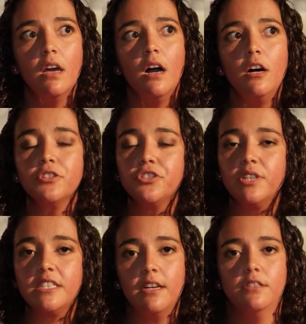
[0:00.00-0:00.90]
Also,
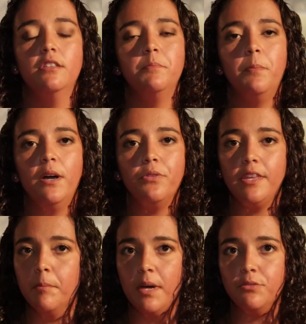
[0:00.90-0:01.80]
I talk to them about the
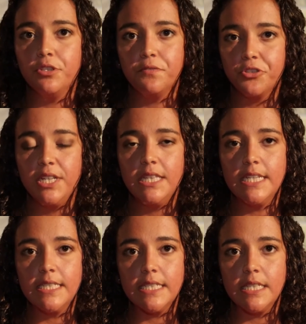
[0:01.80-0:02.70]
amount of trade
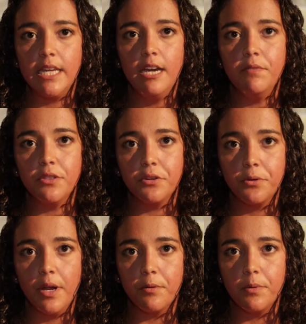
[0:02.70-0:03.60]
lines that they have on their
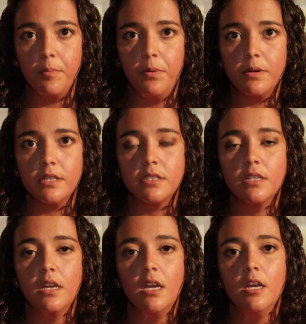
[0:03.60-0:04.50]
credit report,
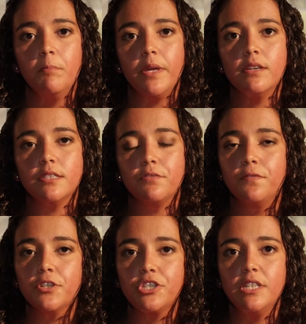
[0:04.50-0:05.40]
because
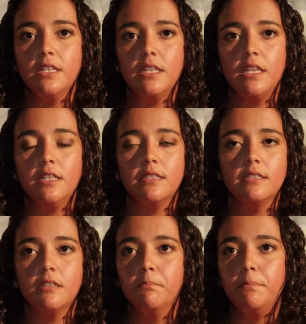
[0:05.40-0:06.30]
unfortunately,
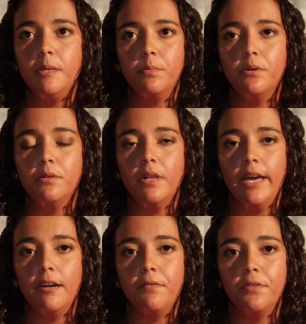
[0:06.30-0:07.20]
some people
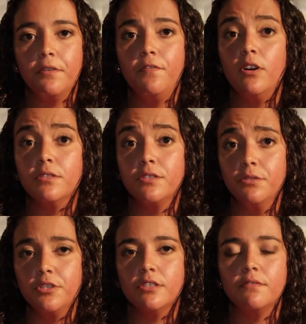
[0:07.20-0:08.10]
have the false
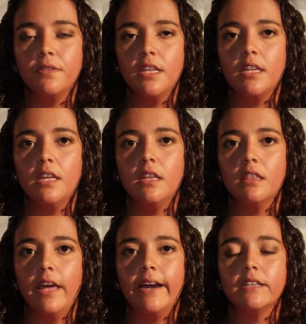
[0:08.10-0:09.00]
notion of thinking
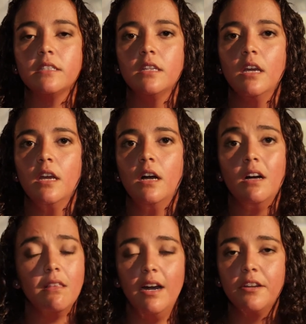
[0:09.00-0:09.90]
that a
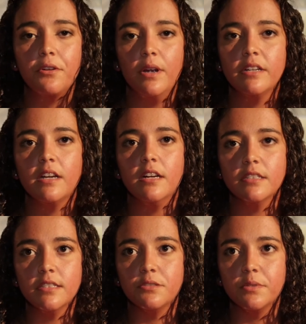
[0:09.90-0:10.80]
lot of credit
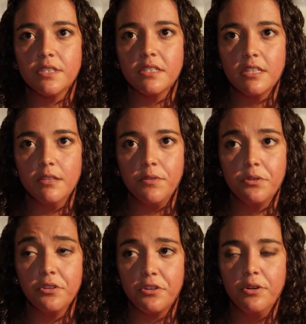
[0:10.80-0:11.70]
cards is what's going to give you
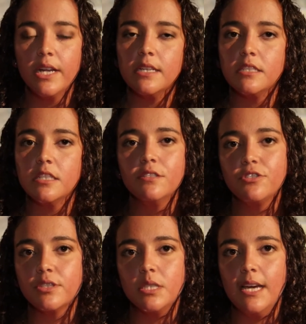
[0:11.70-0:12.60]
good credit. It's
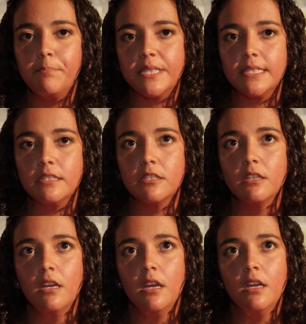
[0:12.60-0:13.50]
just the opposite.
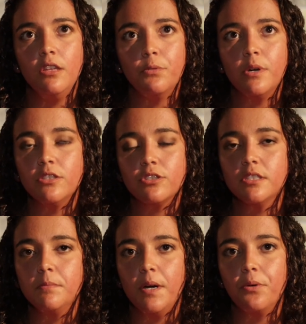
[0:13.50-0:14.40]
You want
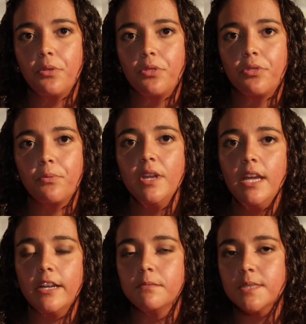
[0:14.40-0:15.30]
just about 3
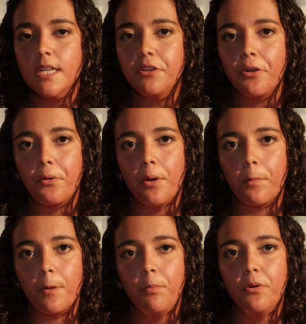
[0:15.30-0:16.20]
items on your credit
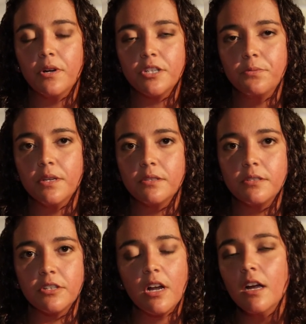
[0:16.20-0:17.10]
report, whether
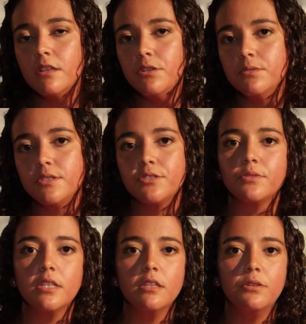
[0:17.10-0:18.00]
they're car loans,
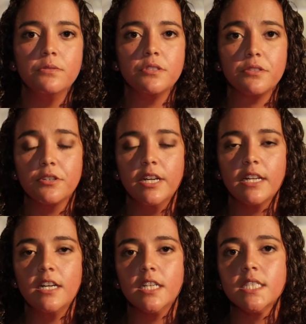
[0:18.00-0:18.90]
student loans, or credit
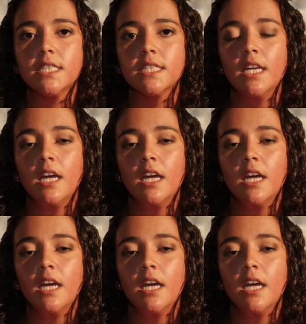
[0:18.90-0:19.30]
cards.